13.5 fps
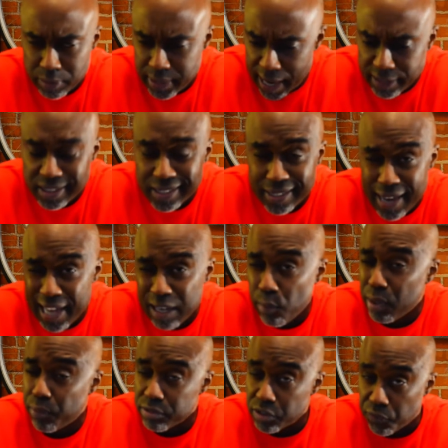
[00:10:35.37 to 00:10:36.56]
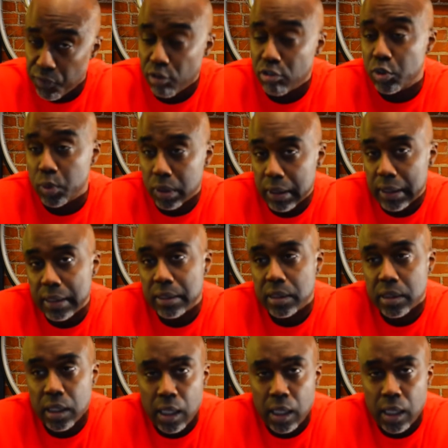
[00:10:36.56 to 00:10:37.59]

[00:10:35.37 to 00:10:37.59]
I actually got it when it was first released.